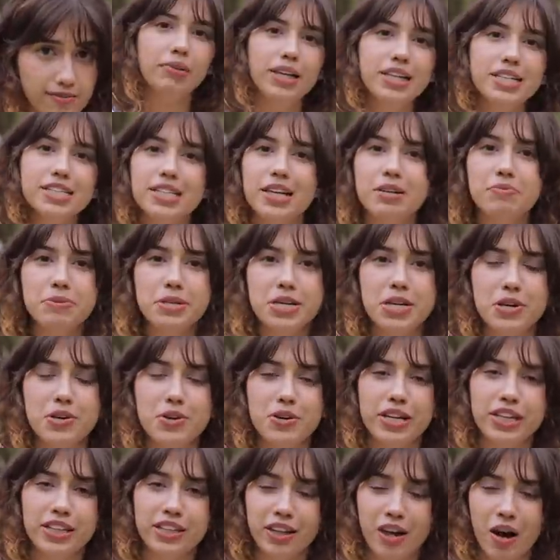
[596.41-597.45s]
Please let me know
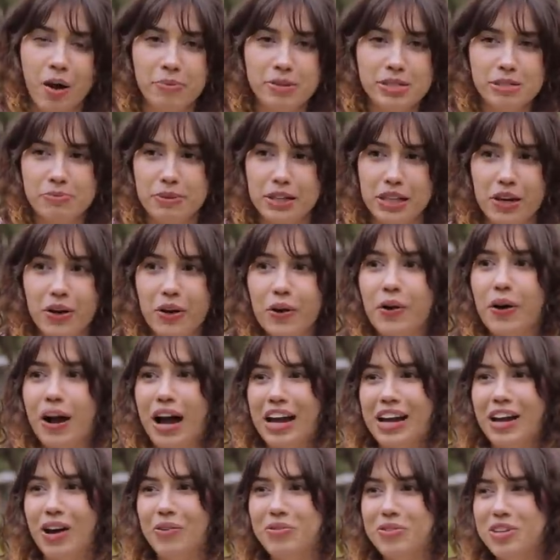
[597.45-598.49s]
in the comments below.
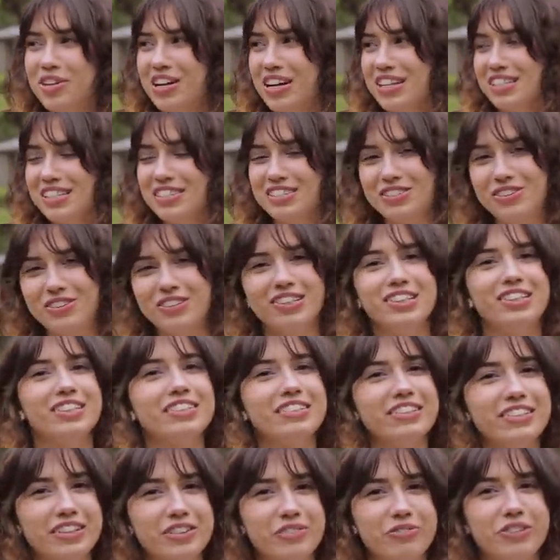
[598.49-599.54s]
I hope you guys enjoyed
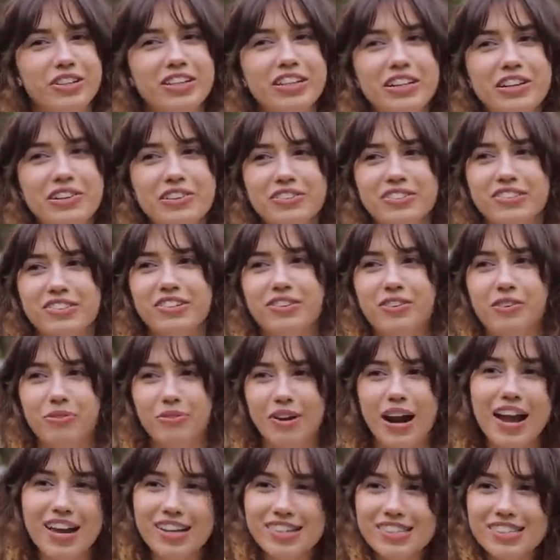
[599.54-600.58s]
this little video, this little
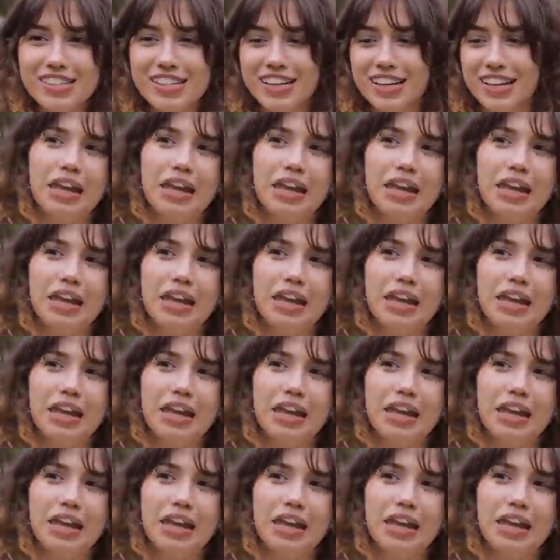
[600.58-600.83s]
rant.